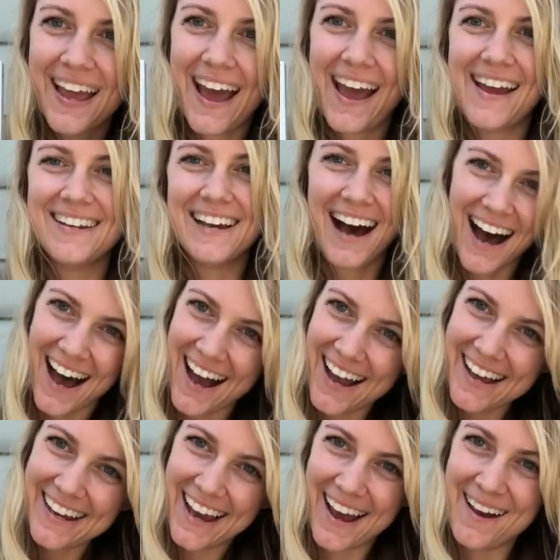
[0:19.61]
and
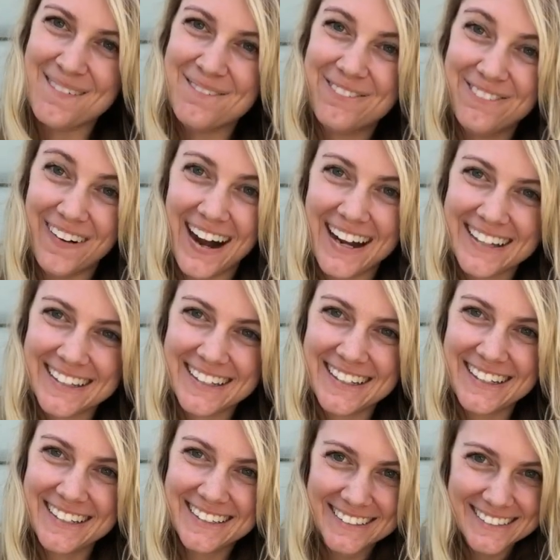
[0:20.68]
I am
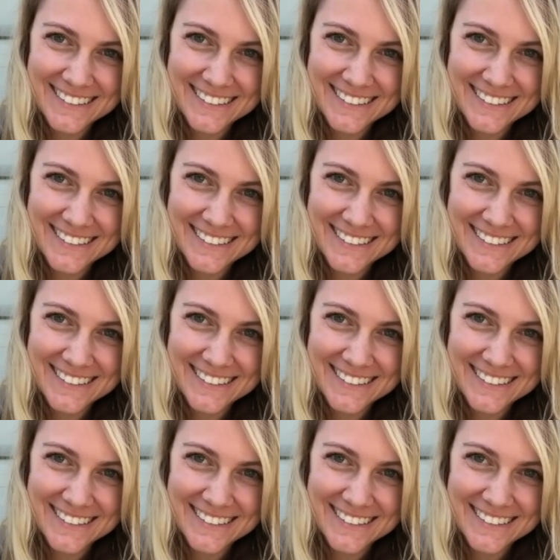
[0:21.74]
finally